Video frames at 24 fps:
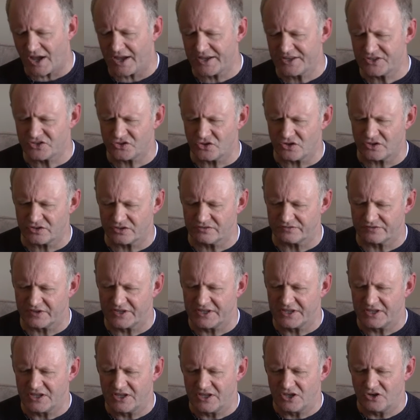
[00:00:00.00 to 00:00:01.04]
I sort of
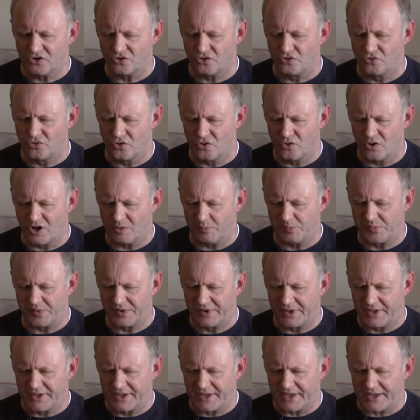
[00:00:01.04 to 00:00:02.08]
grew up
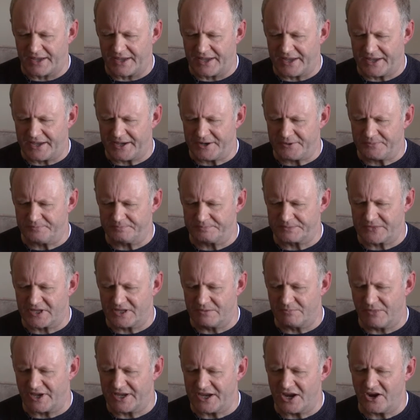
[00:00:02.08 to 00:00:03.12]

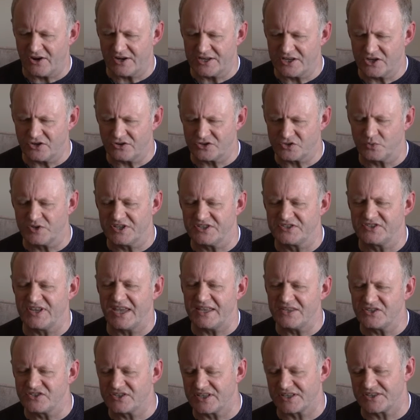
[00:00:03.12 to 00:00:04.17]
in my early years with a
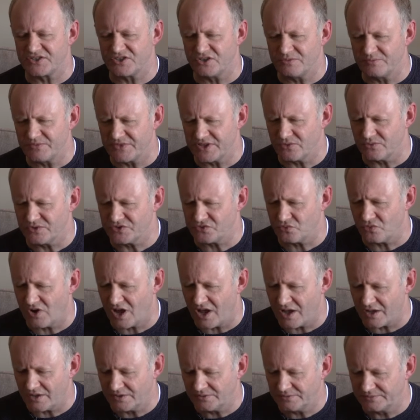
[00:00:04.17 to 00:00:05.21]
sense that something was
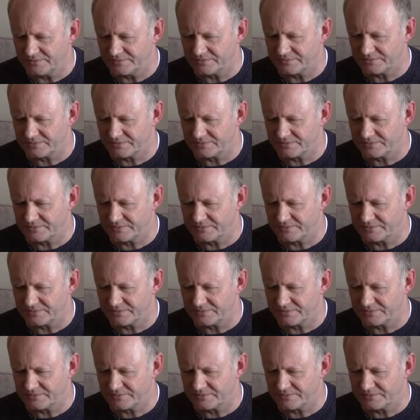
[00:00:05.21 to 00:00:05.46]
wrong.